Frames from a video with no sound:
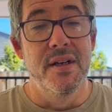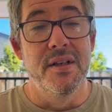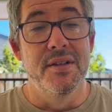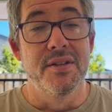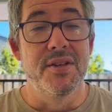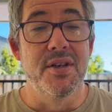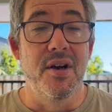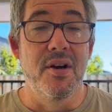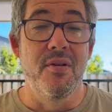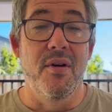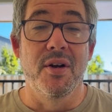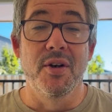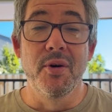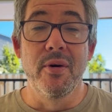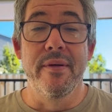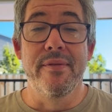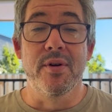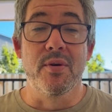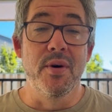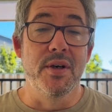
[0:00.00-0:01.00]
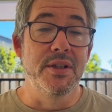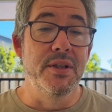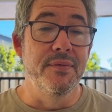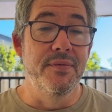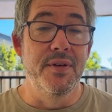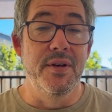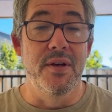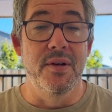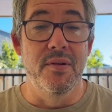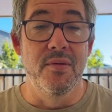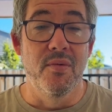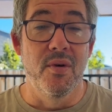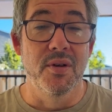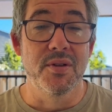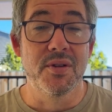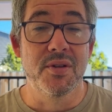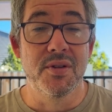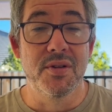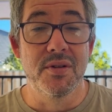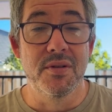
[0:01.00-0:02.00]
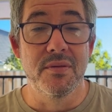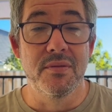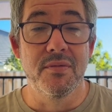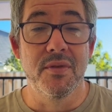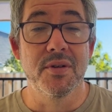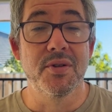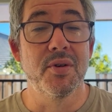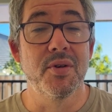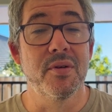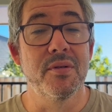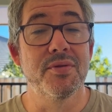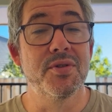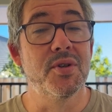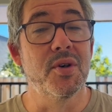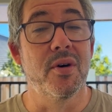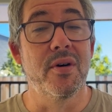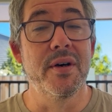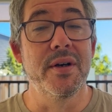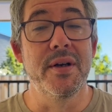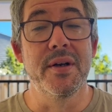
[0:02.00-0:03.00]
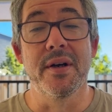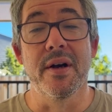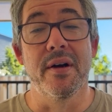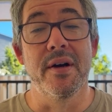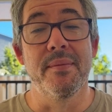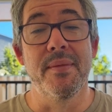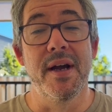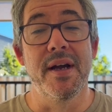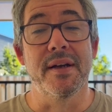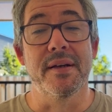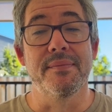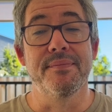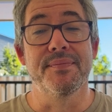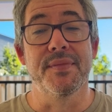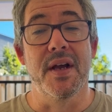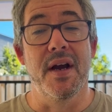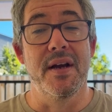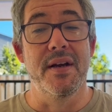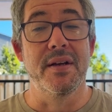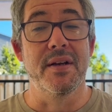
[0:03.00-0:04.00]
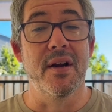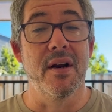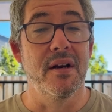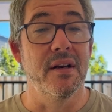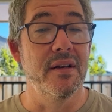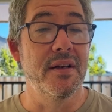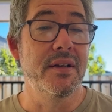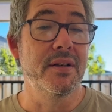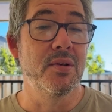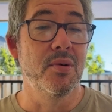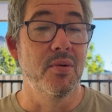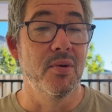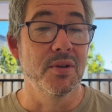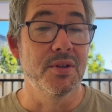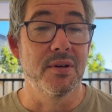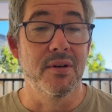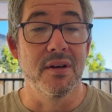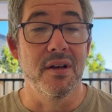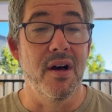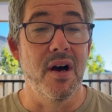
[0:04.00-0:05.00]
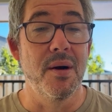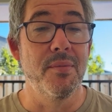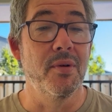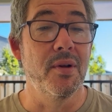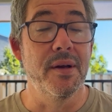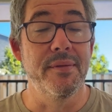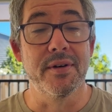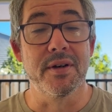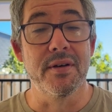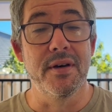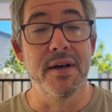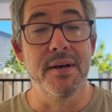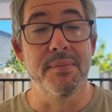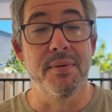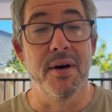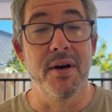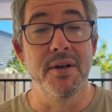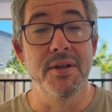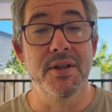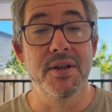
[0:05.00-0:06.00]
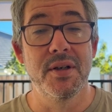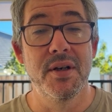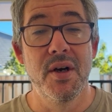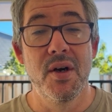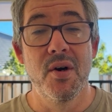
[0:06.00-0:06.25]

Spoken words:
So I do have a question for you. What sort of store are you going to make? Are you going to lean towards a reliable evergreen approach?